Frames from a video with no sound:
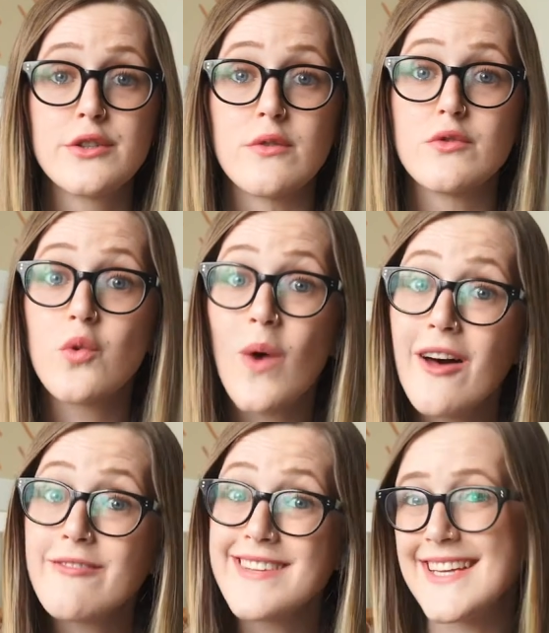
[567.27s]
So
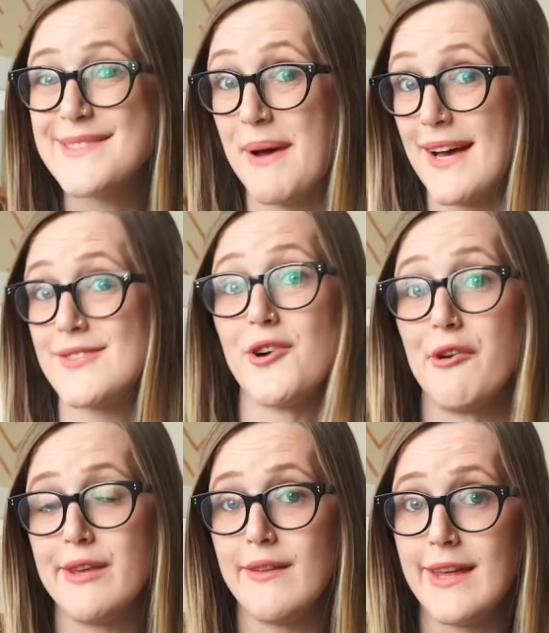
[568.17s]
twelve days past
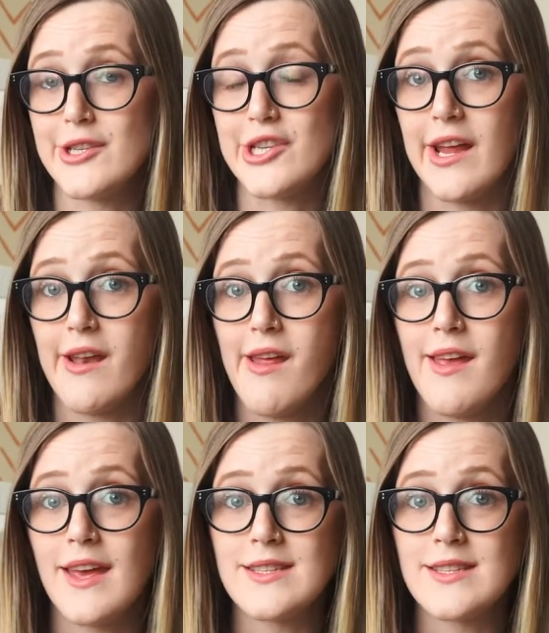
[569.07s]
ovulation